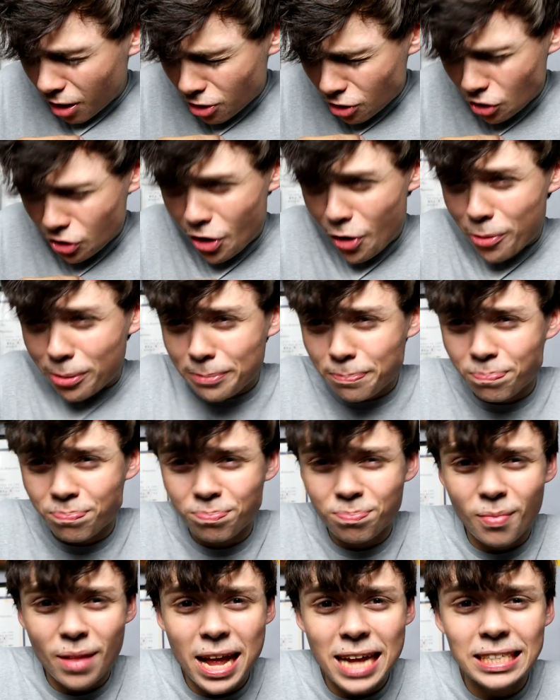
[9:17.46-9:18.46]
So,
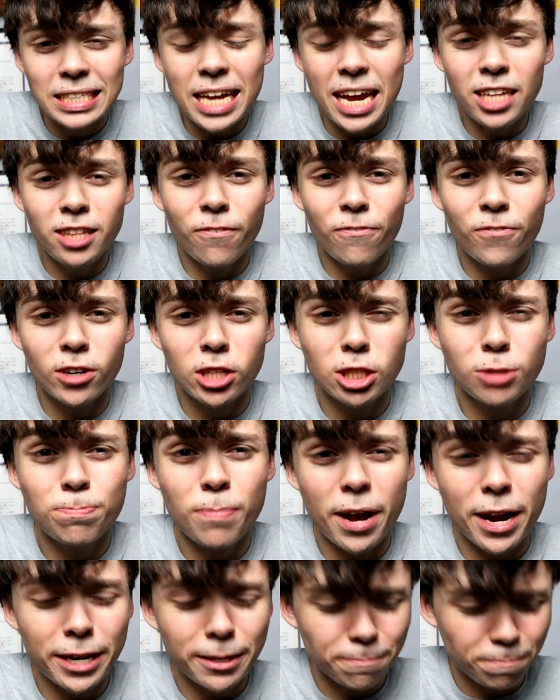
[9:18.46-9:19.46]
I take the first
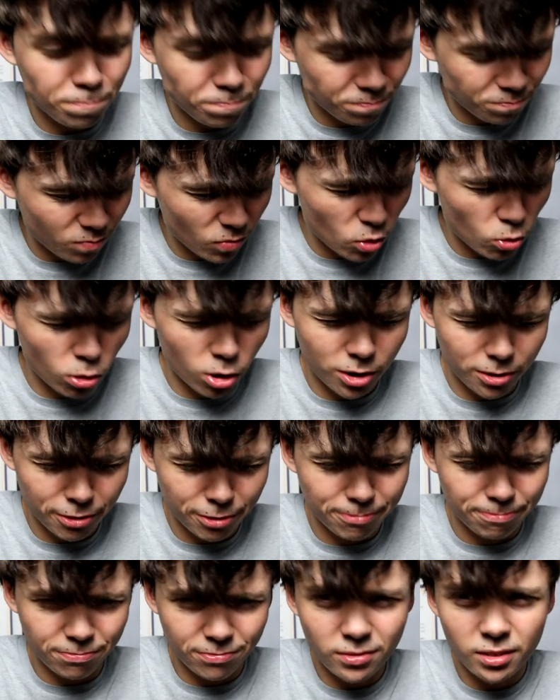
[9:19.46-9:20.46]
bite yeah,
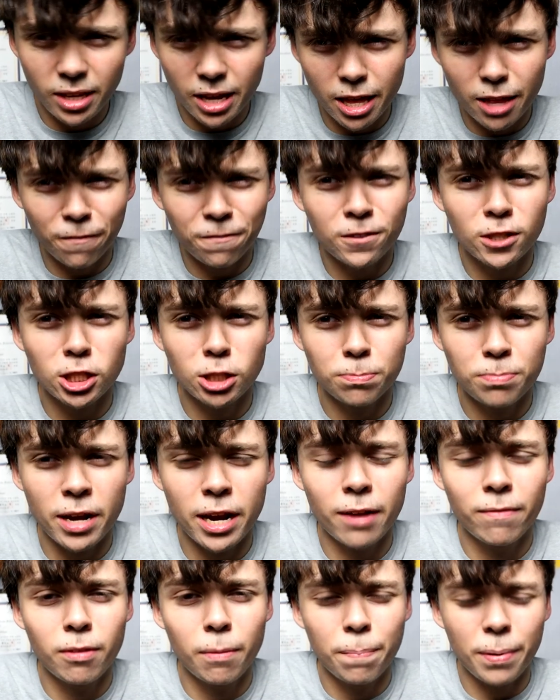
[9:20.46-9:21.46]
the first
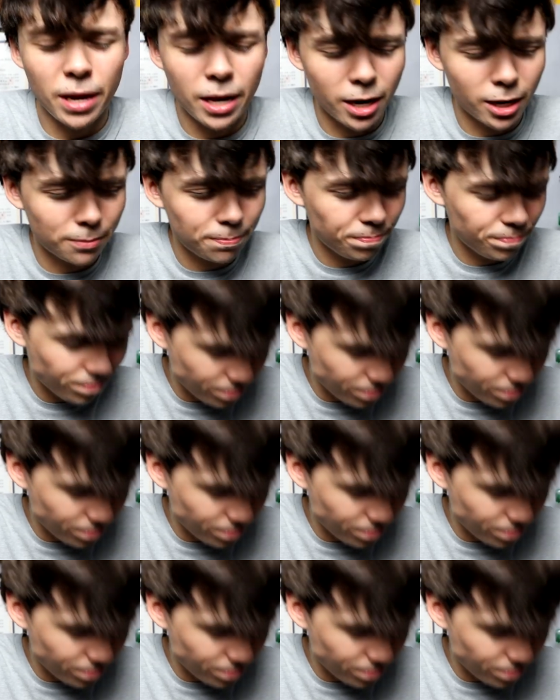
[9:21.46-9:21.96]
bite of the peanut.